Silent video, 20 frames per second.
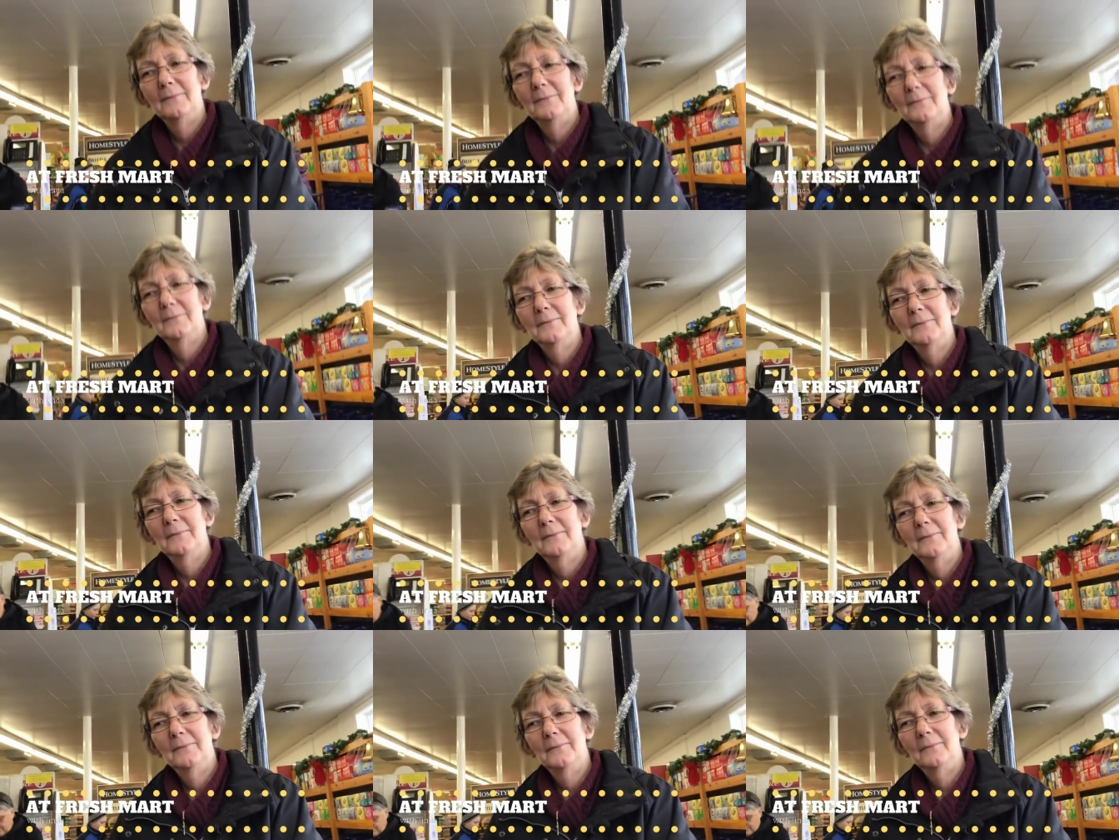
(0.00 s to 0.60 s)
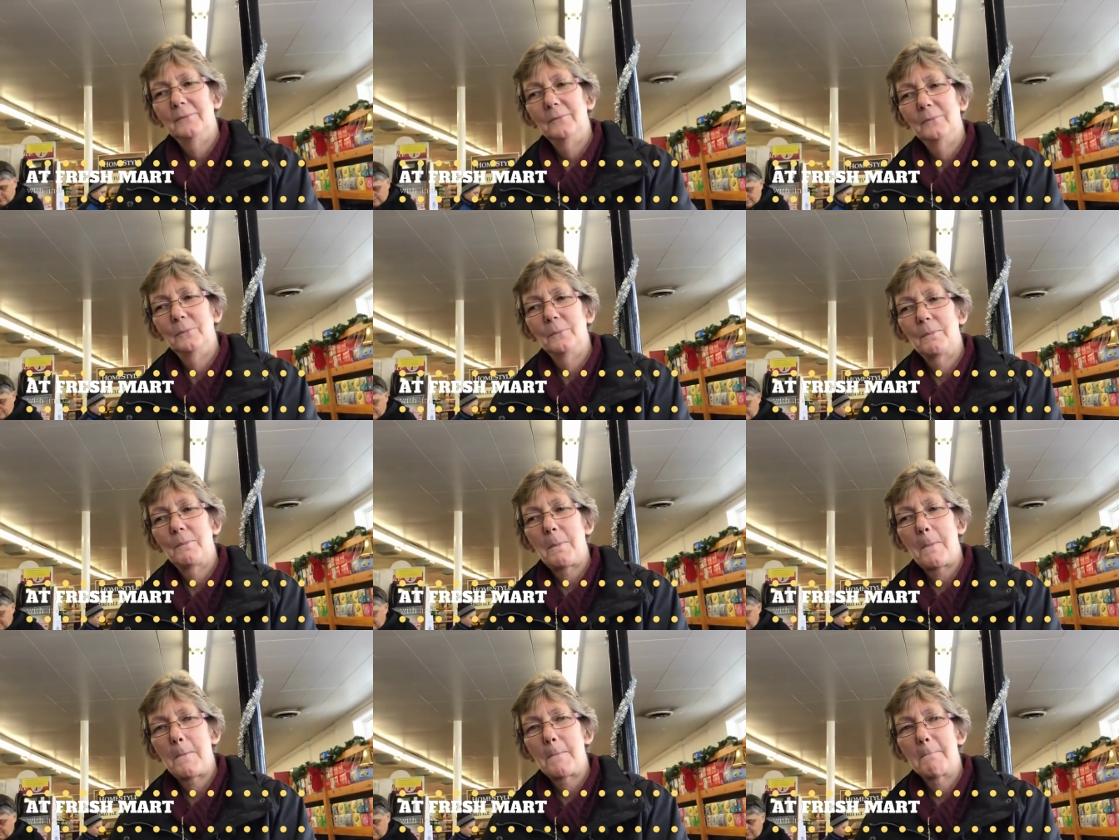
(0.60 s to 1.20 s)
Why do you do
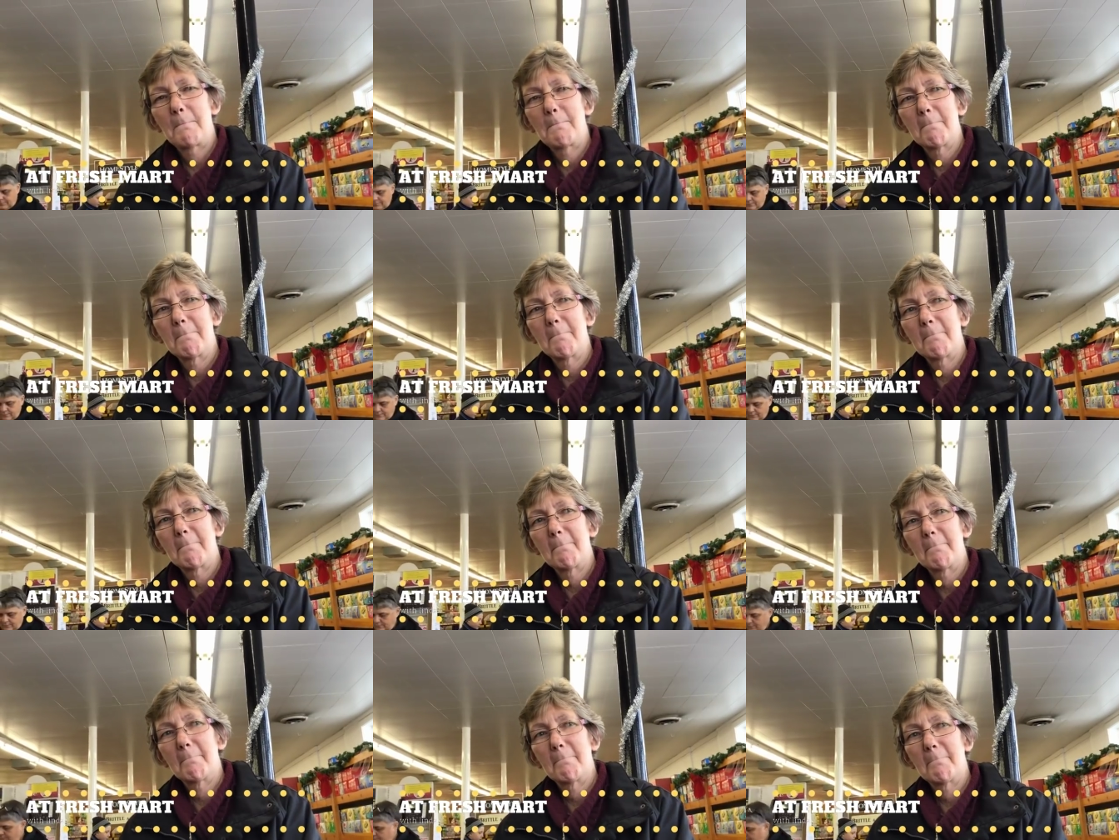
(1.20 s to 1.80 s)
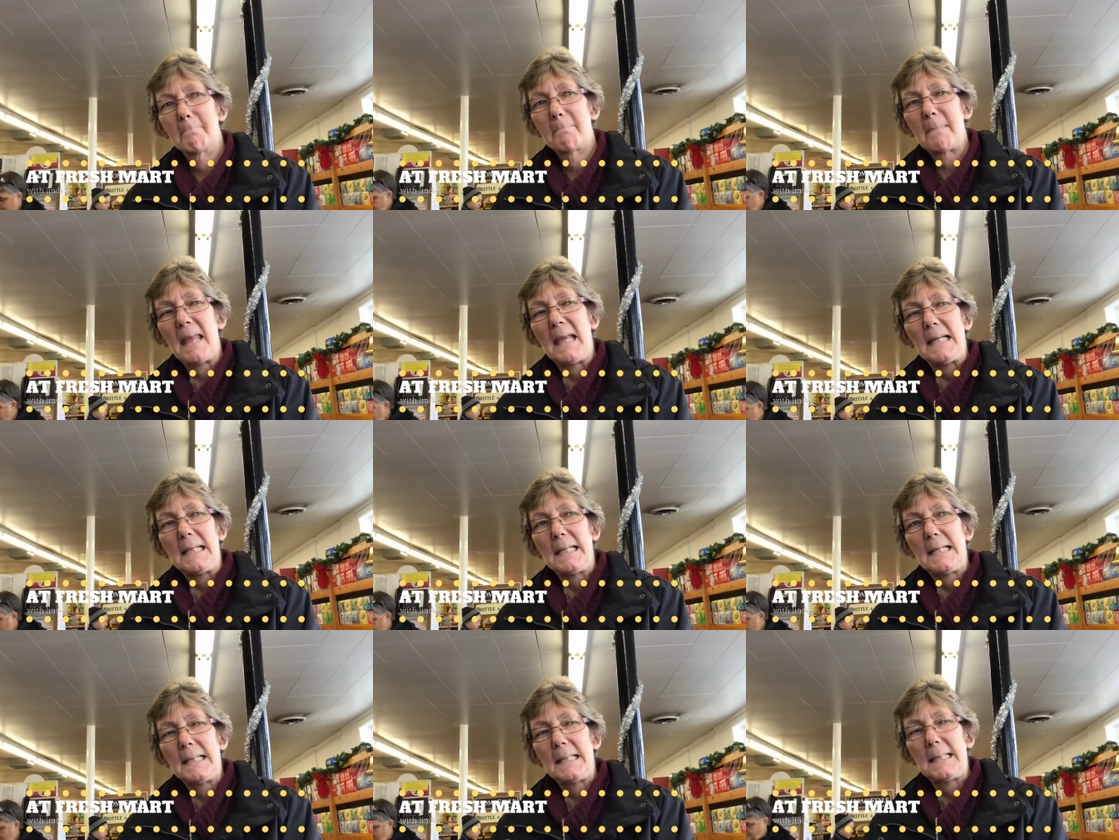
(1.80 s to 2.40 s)
it?
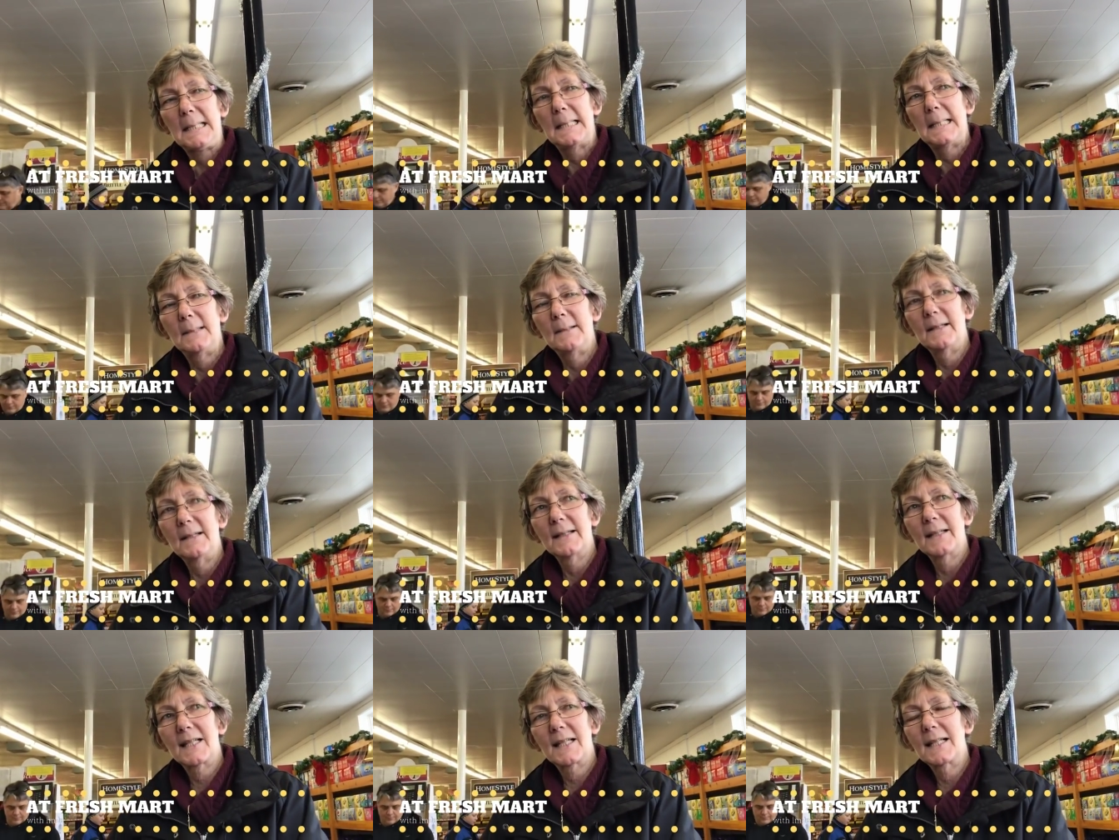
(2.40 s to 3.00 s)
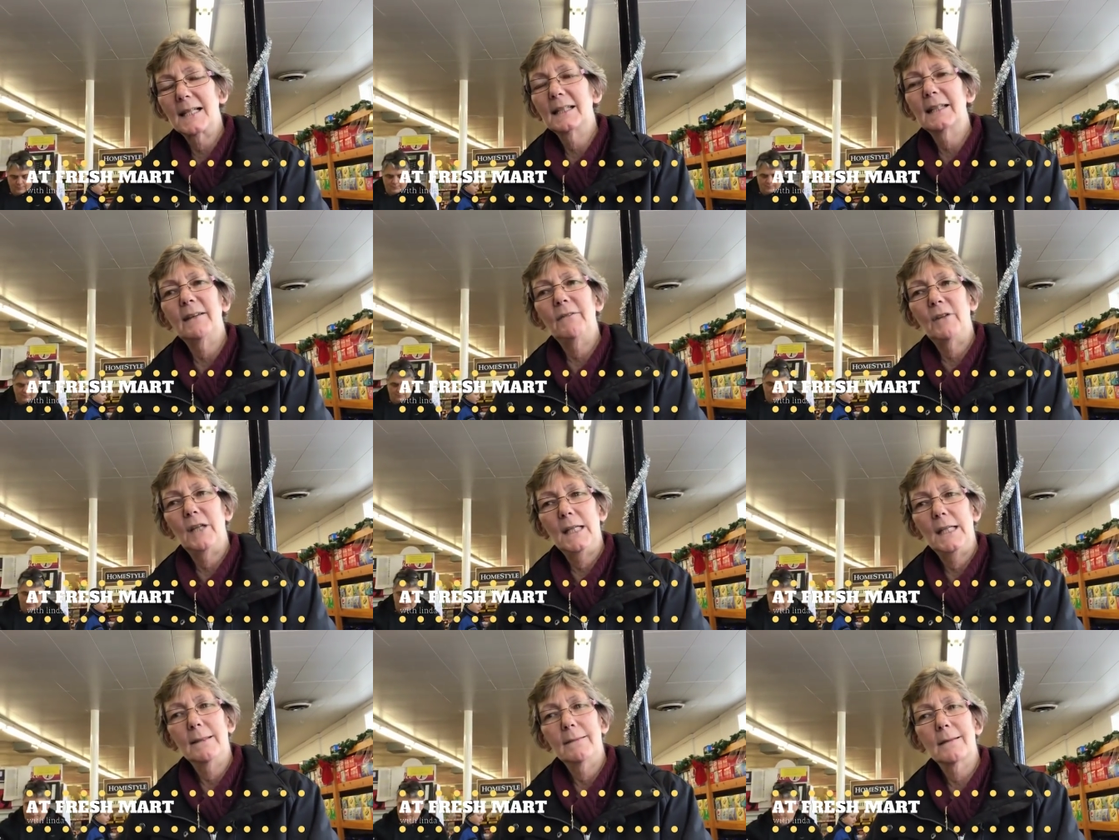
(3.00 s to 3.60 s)
Well, oh, it's a
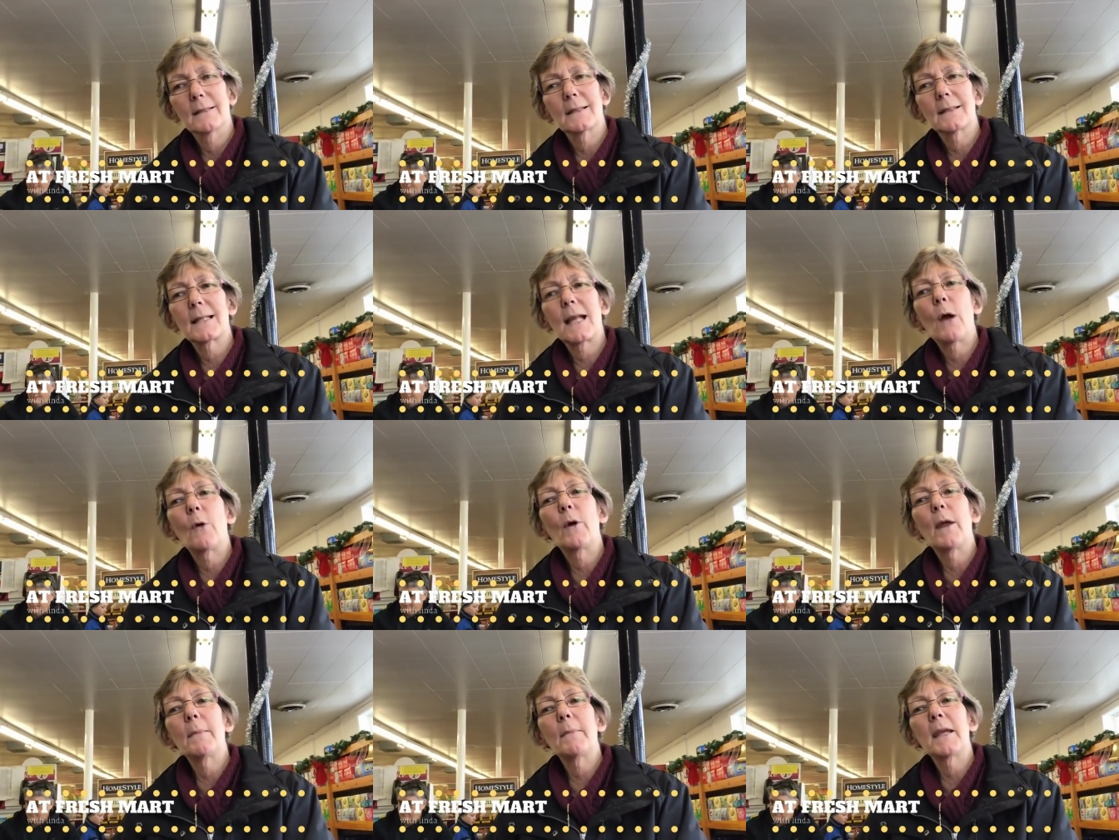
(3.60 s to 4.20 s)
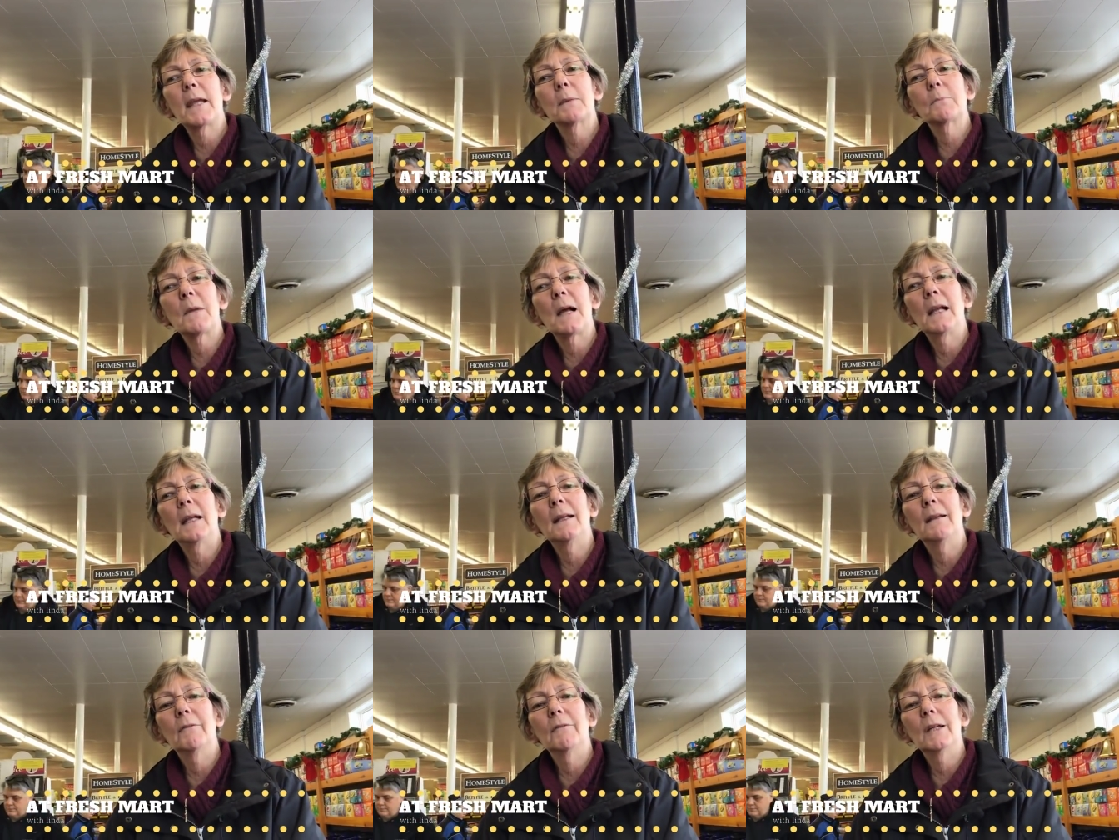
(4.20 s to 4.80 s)
living. That's how I make
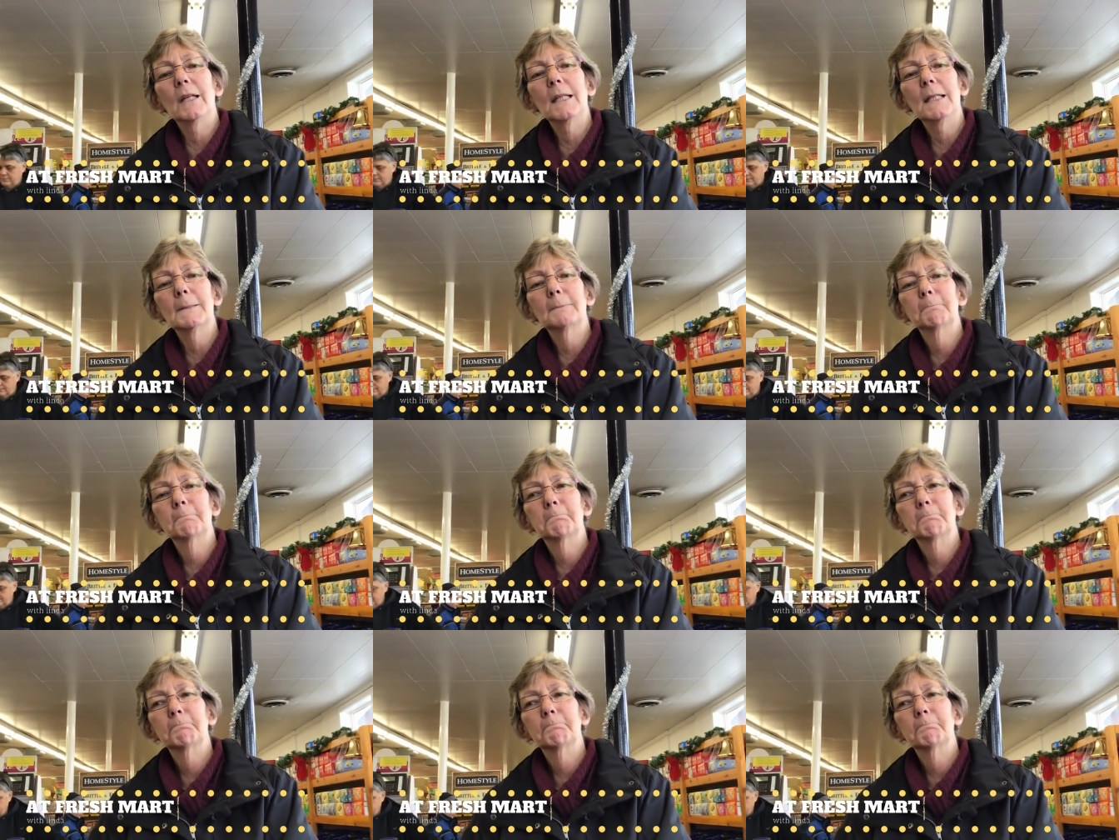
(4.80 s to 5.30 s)
my living.